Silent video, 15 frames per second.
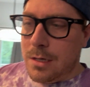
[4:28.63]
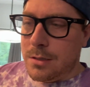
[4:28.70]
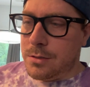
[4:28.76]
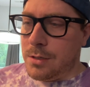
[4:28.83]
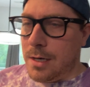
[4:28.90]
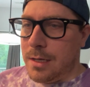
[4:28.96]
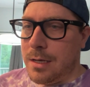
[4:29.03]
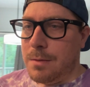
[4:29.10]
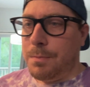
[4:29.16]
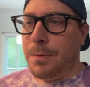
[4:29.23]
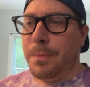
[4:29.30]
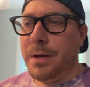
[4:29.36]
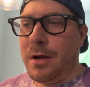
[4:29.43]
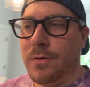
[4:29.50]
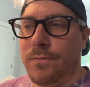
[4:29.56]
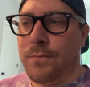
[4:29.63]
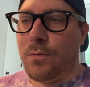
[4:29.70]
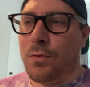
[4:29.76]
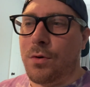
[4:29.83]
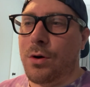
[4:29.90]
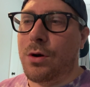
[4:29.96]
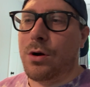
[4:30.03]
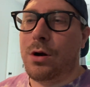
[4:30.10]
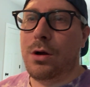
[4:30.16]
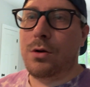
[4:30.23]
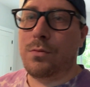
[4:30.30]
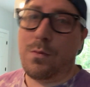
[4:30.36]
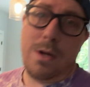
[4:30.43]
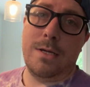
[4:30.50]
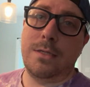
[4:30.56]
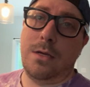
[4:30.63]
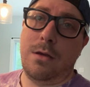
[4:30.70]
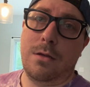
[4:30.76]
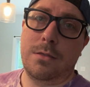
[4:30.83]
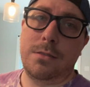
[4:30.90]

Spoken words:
trying to get prepared for racing.